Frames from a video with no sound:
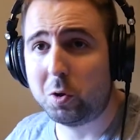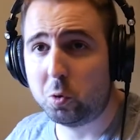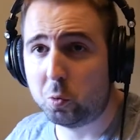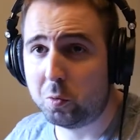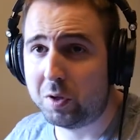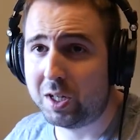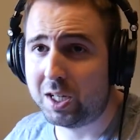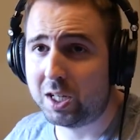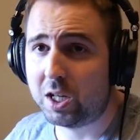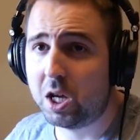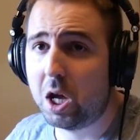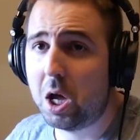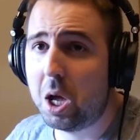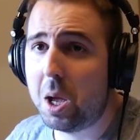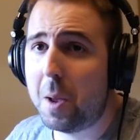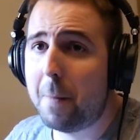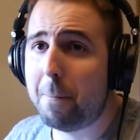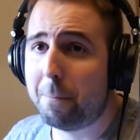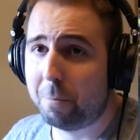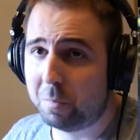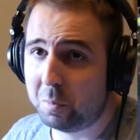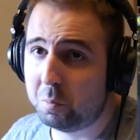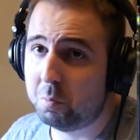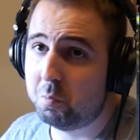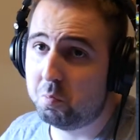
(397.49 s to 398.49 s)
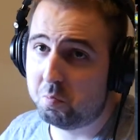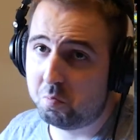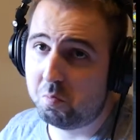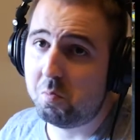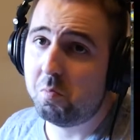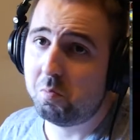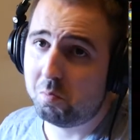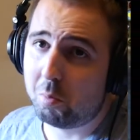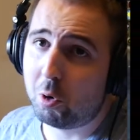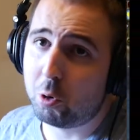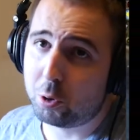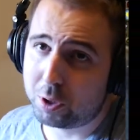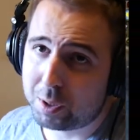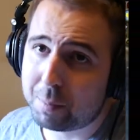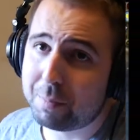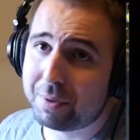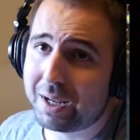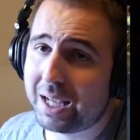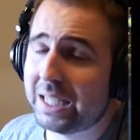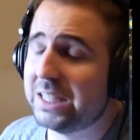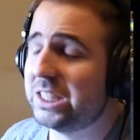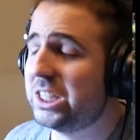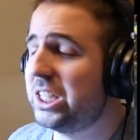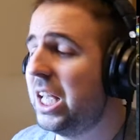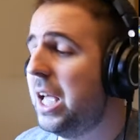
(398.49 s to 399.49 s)
doing more
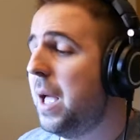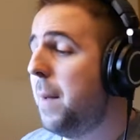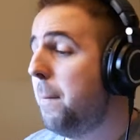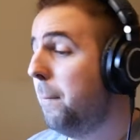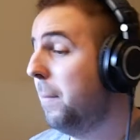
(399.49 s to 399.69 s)
DPS.